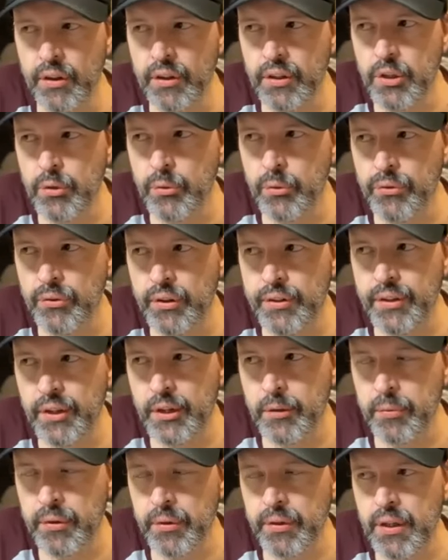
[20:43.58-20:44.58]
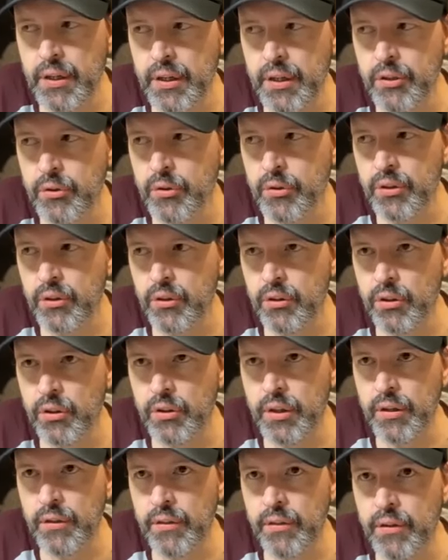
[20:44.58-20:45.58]
I feel like he was the type of guy
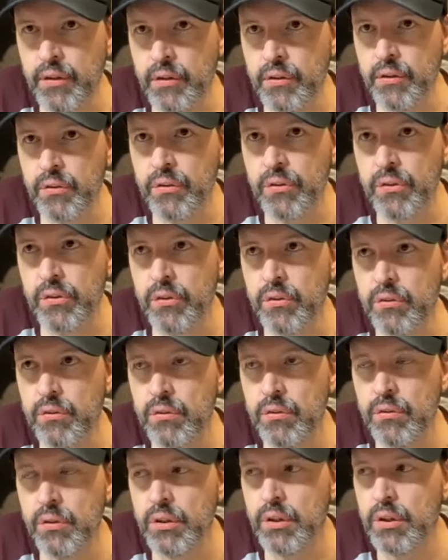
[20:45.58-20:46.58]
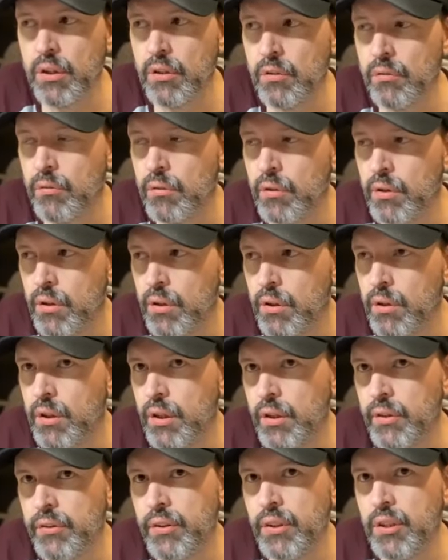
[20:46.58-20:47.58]
who had to look at things.
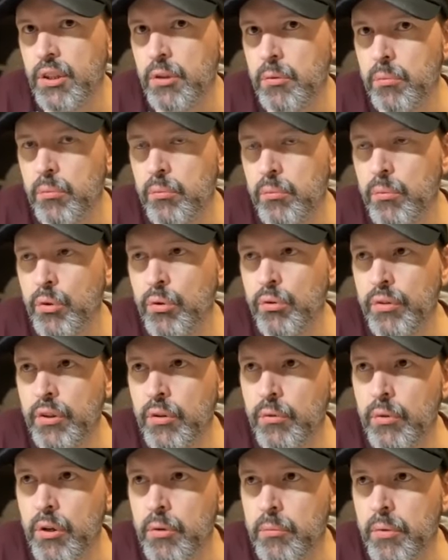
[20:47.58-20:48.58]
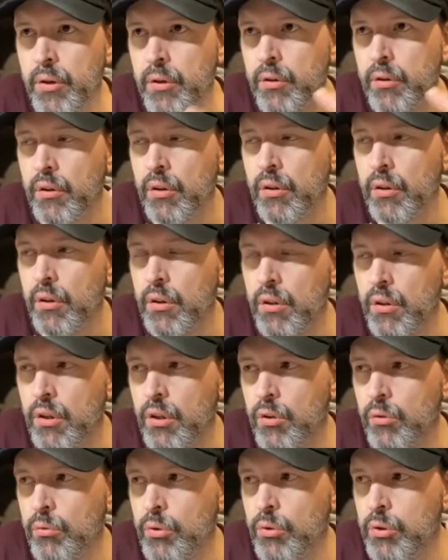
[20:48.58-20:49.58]
I see him moving around my
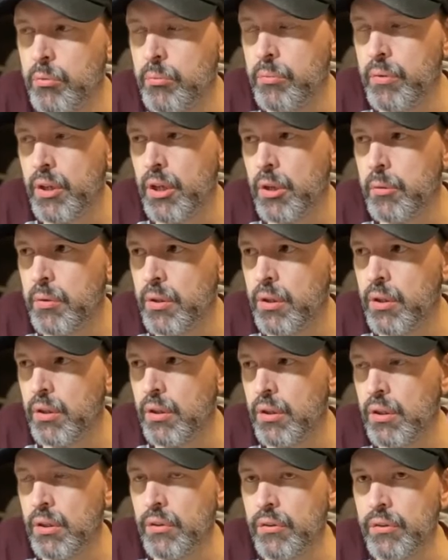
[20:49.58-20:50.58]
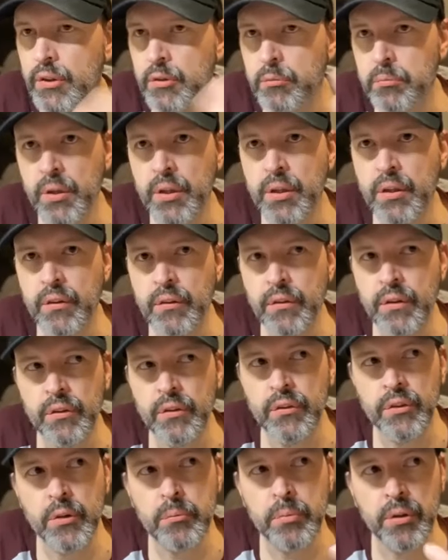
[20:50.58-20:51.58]
room that I'm in, and he's like
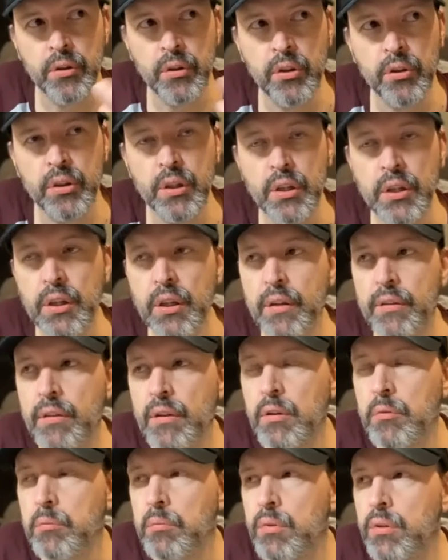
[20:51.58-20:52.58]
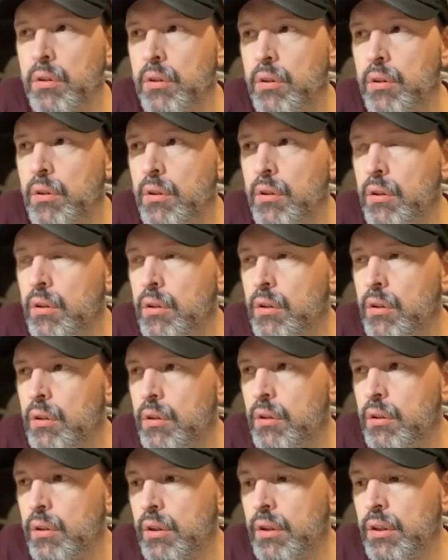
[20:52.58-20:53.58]
picking things up and looking at them.
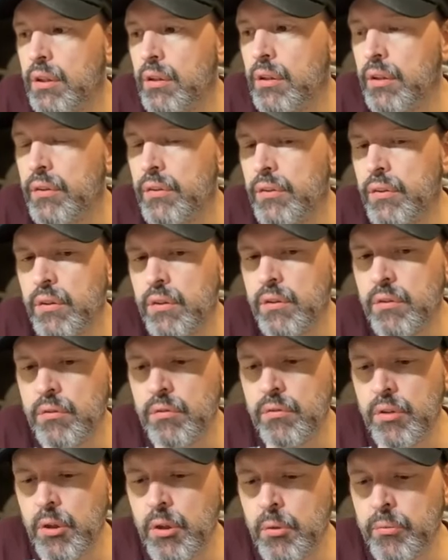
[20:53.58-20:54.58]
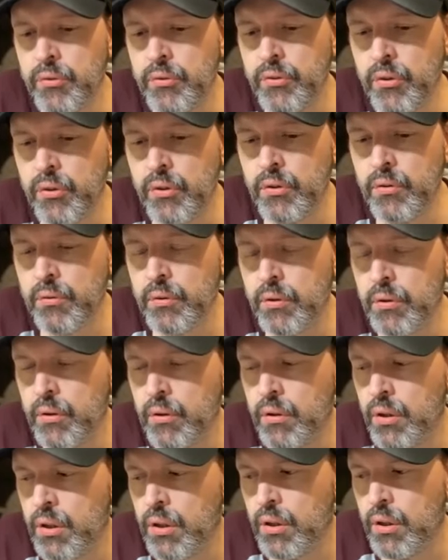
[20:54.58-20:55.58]
Like he likes to
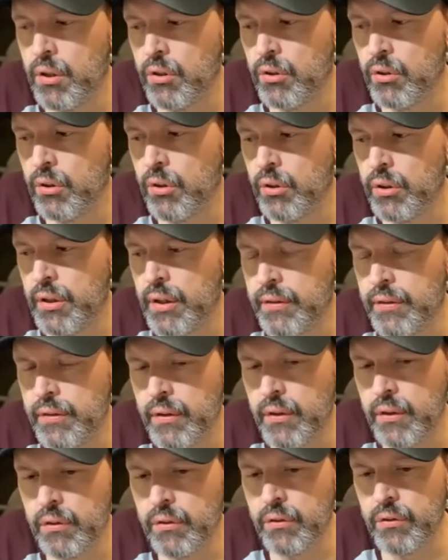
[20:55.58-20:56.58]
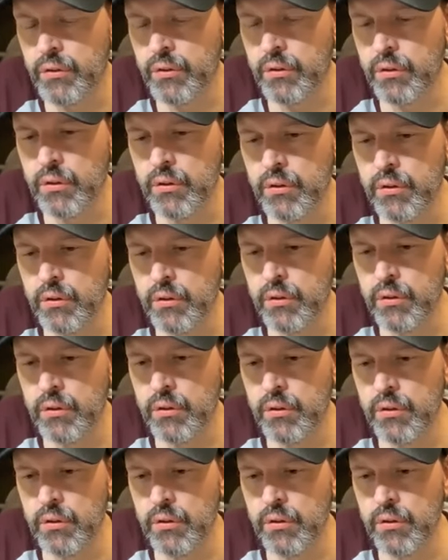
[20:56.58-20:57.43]
observe or look at things.